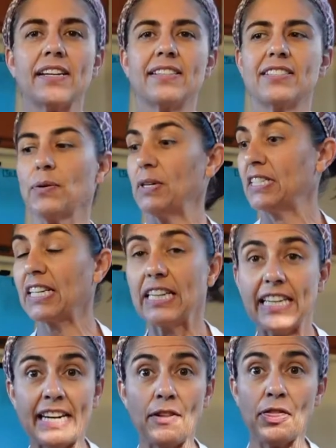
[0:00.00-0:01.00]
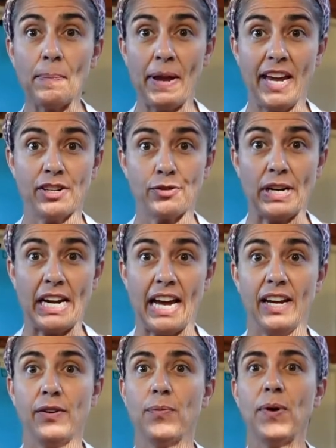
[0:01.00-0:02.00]
So it's clean out the pantry
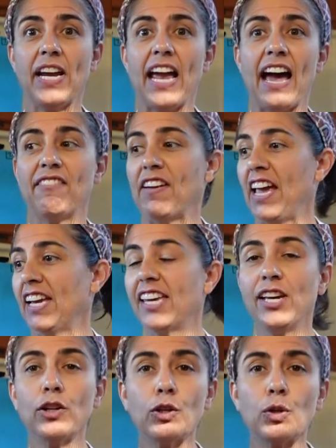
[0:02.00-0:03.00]
night. We have a keel